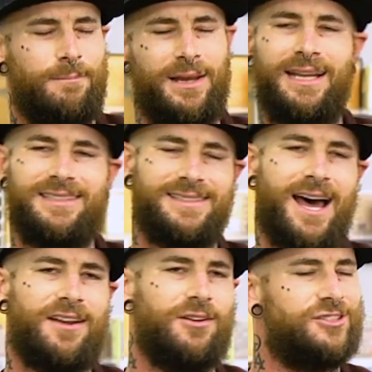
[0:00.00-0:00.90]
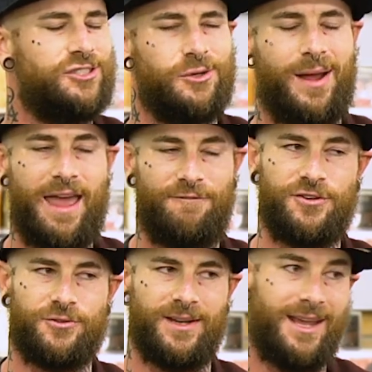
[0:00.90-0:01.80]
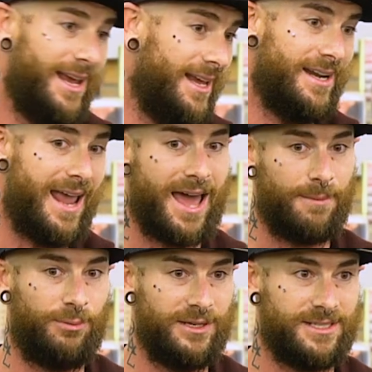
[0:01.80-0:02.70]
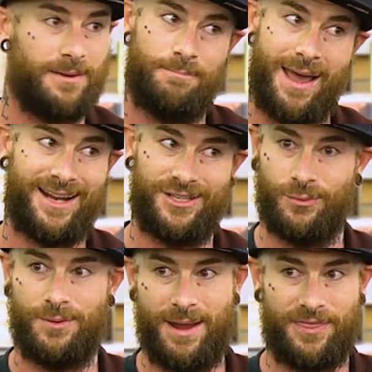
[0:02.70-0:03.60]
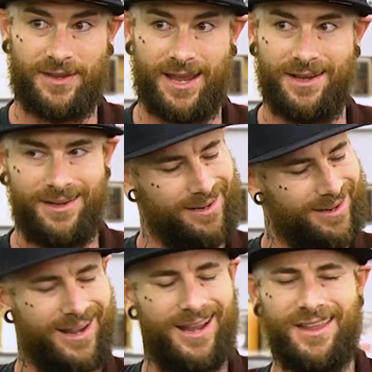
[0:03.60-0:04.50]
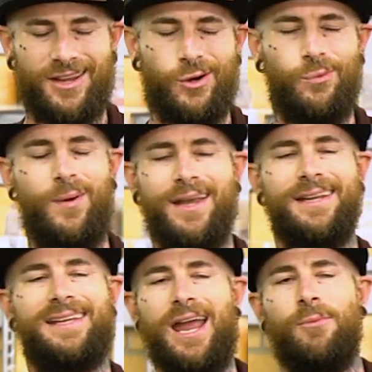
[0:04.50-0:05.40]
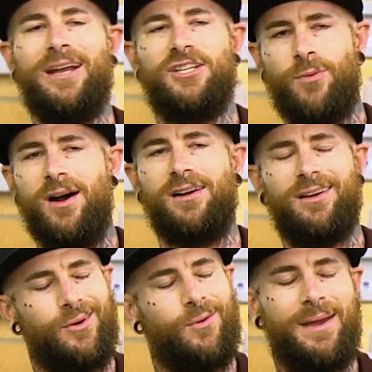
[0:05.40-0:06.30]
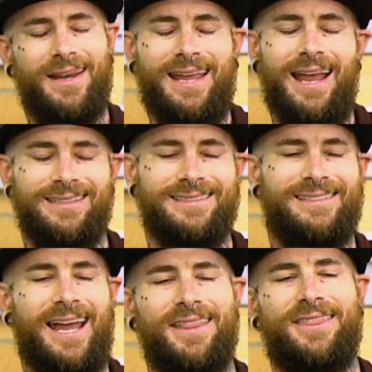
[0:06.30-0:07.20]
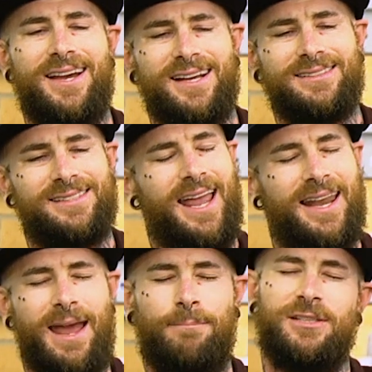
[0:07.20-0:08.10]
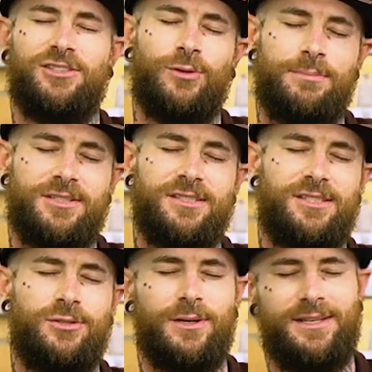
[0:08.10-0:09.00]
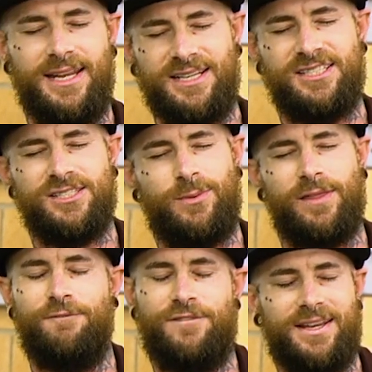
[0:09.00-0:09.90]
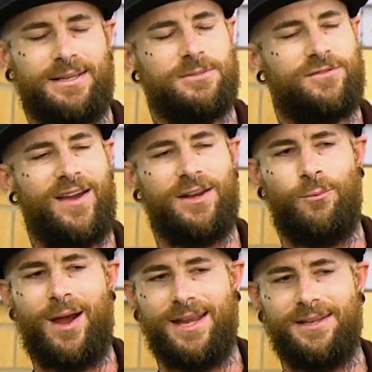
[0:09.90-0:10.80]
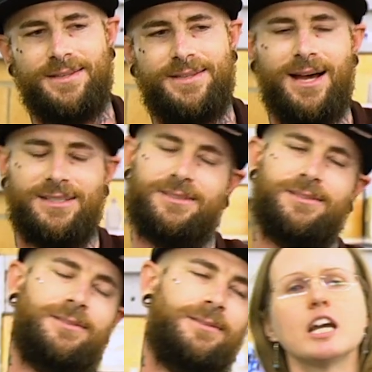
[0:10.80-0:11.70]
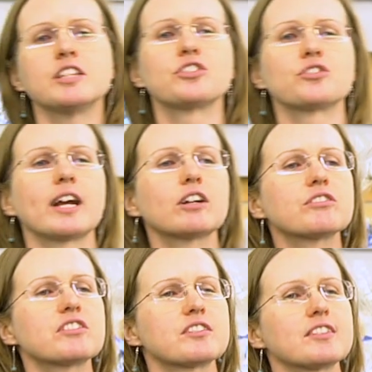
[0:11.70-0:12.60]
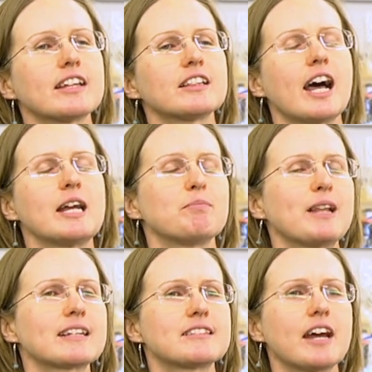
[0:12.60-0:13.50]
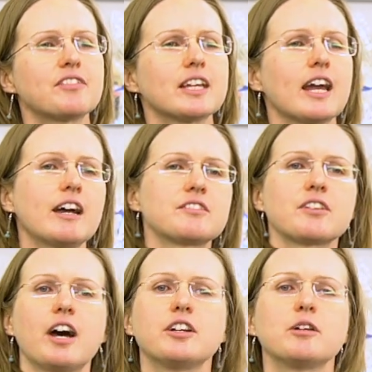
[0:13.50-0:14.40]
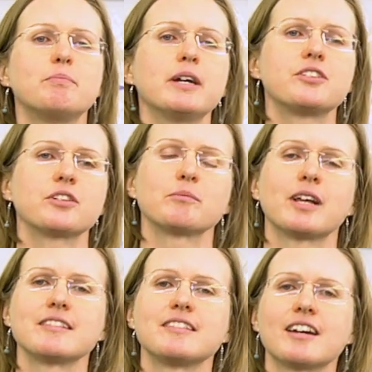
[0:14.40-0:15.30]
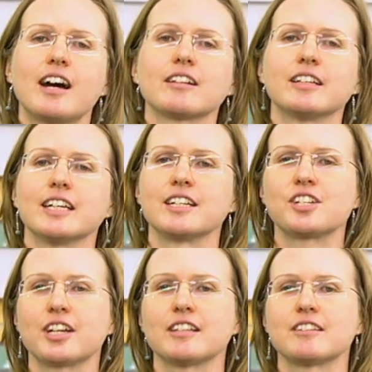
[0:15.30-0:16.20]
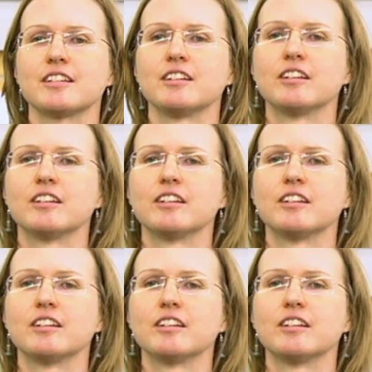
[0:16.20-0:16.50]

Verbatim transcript: But he started on pseudoephedrine, in and out of prison and back doing meth again and they call weed a gateway drug, or medicating state thugs hand out prescriptions to addictions while the victims fade away into dust. It strangles the sunlight, blacks out the outside, her bedroom lies darkly enchanted.